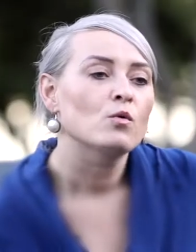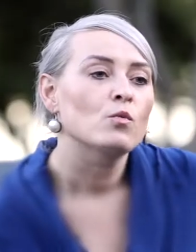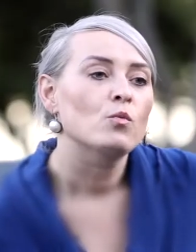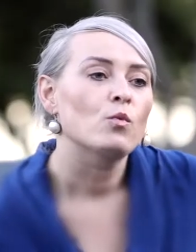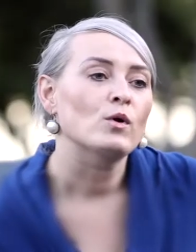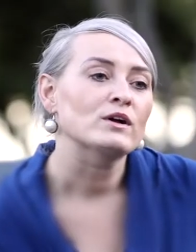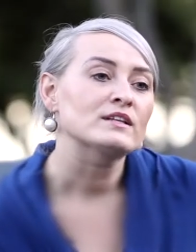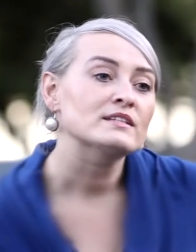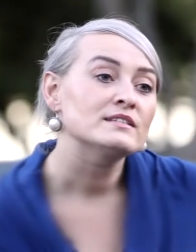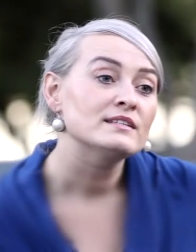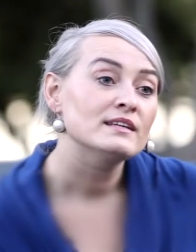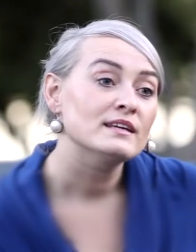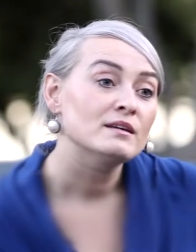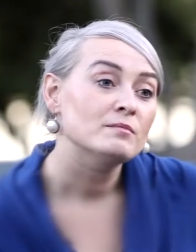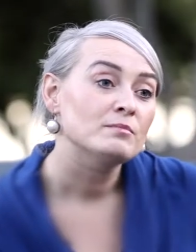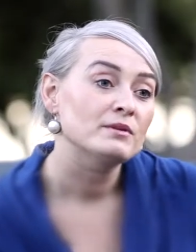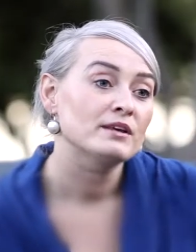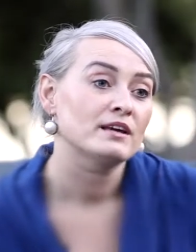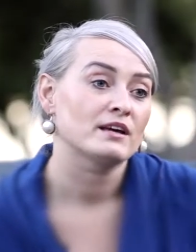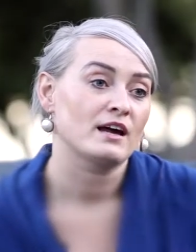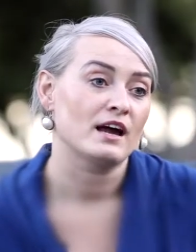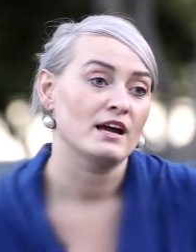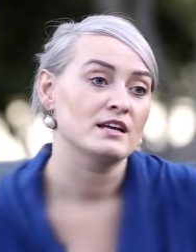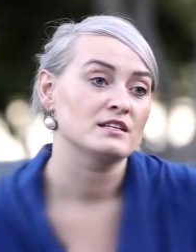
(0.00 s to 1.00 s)
What's the
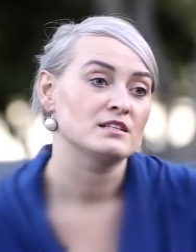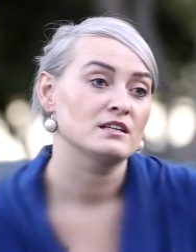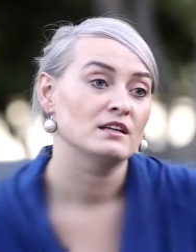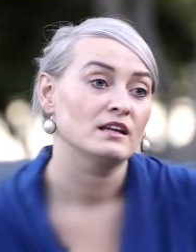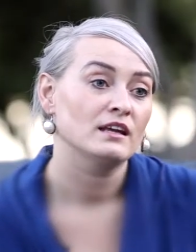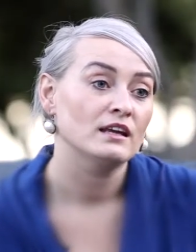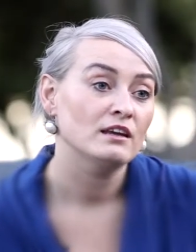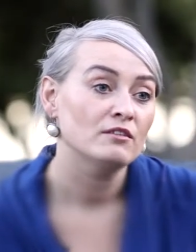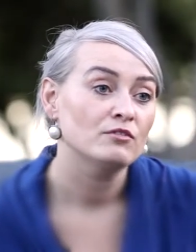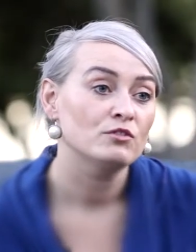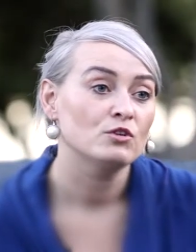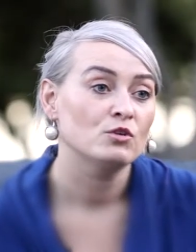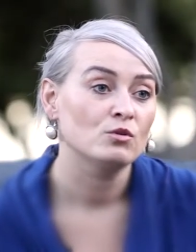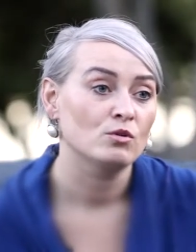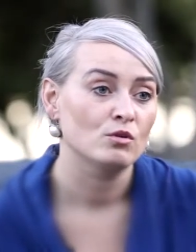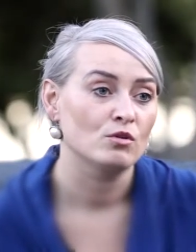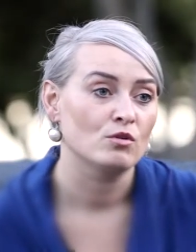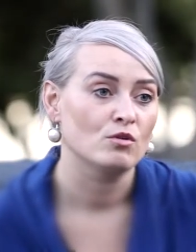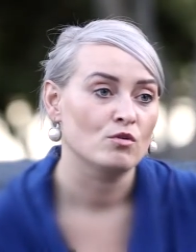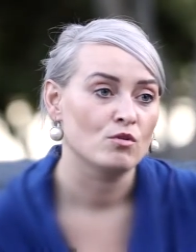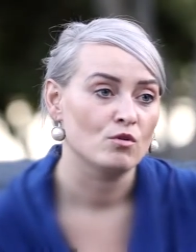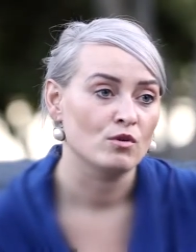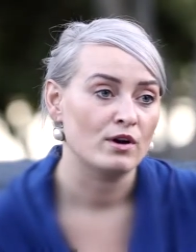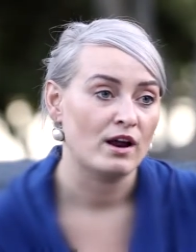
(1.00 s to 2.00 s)
implication if you are
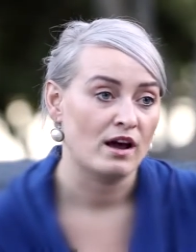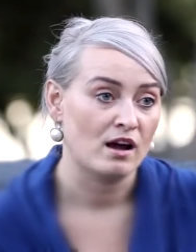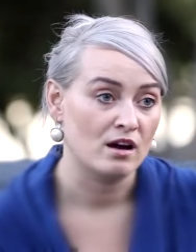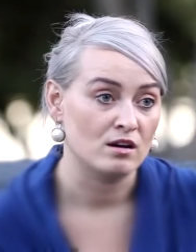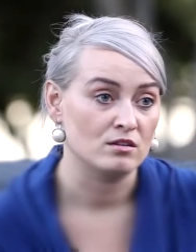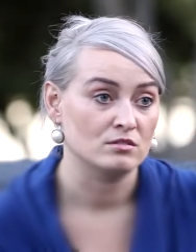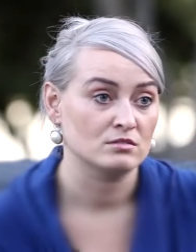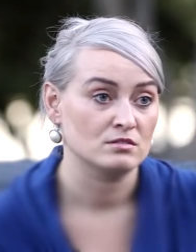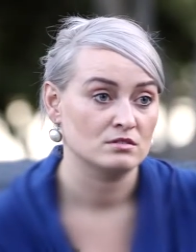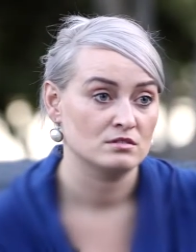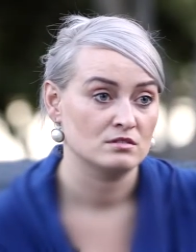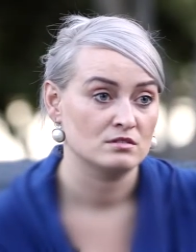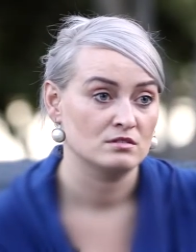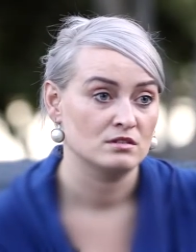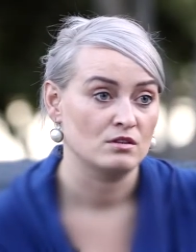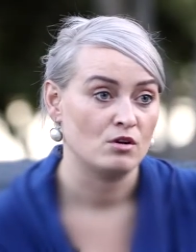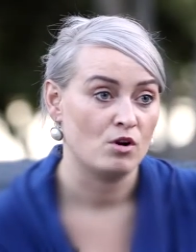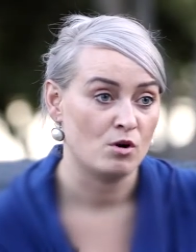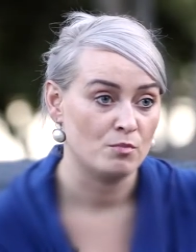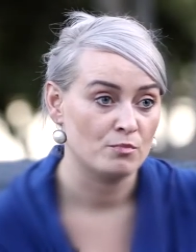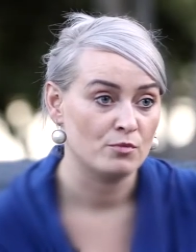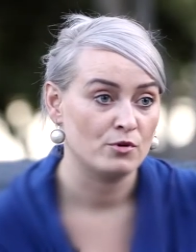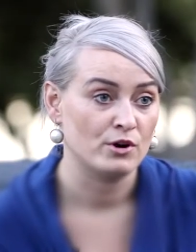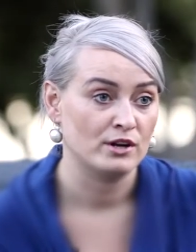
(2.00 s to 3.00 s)
caught out
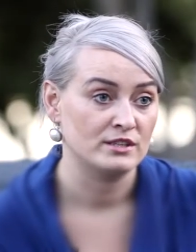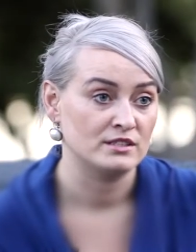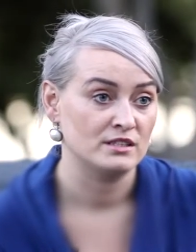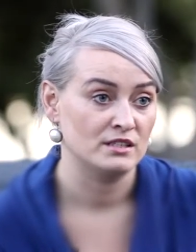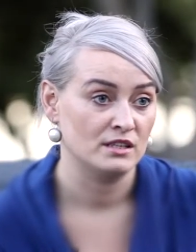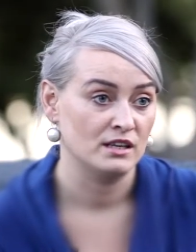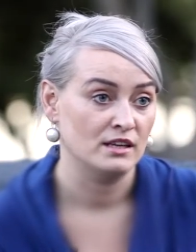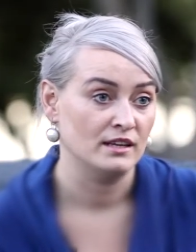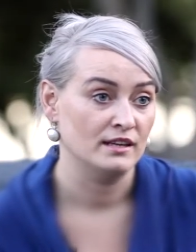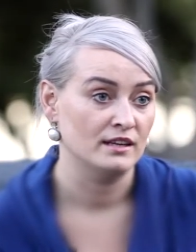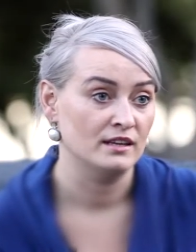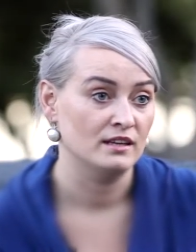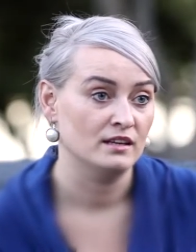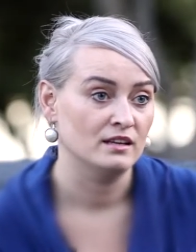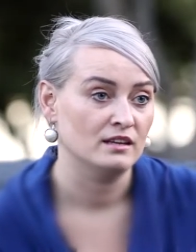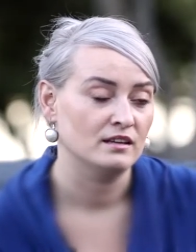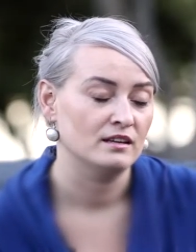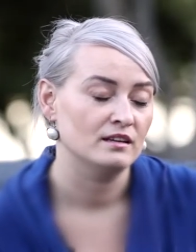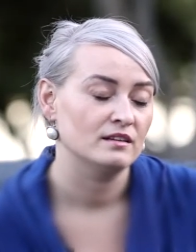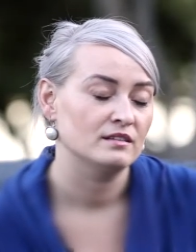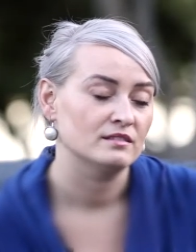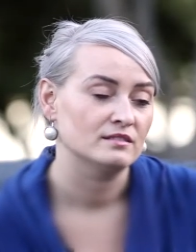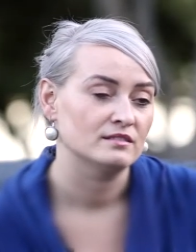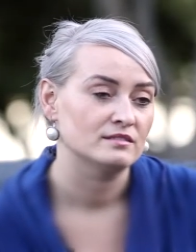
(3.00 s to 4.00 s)
operating
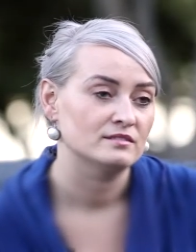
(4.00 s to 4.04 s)
illegally?